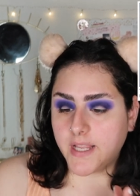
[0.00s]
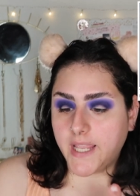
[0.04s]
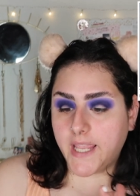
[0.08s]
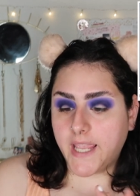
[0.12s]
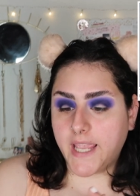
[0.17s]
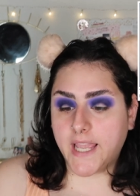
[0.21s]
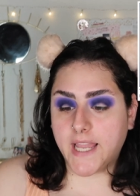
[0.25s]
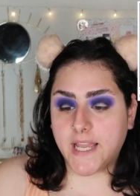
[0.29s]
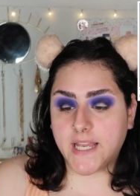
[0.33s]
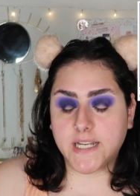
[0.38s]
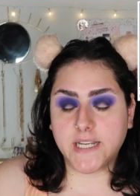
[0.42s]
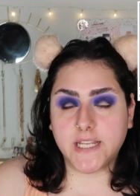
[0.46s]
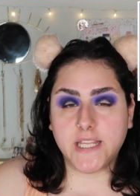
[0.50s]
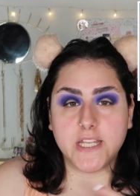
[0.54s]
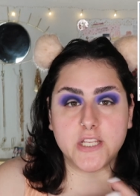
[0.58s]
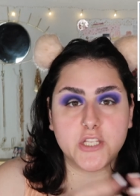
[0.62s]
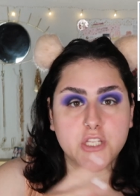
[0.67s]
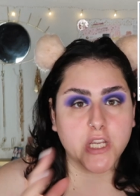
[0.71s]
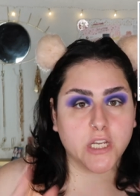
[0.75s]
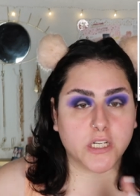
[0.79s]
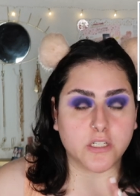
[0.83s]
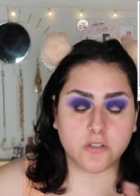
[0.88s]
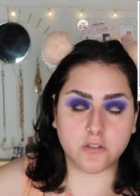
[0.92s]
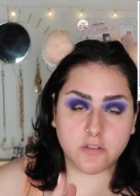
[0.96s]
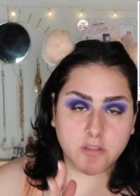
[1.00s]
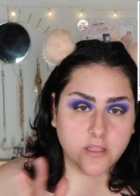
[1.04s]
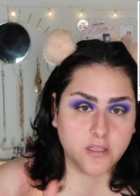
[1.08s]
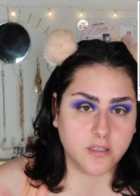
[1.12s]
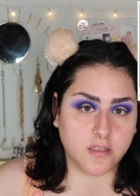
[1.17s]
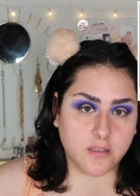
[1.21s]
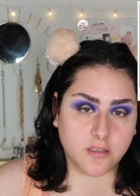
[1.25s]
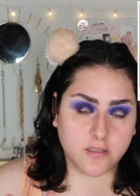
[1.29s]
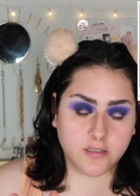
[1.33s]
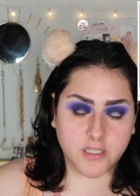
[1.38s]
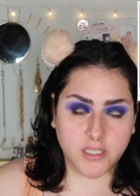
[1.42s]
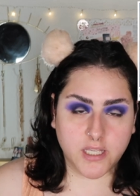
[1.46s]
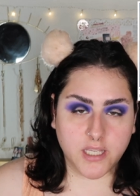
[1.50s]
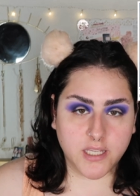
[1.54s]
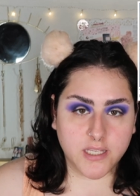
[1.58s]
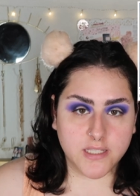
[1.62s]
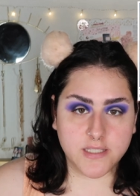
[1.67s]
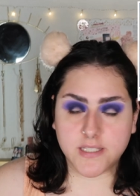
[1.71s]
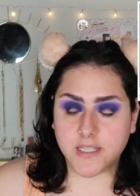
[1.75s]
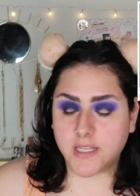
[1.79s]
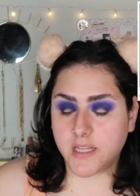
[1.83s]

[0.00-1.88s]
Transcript: And he checked on the kids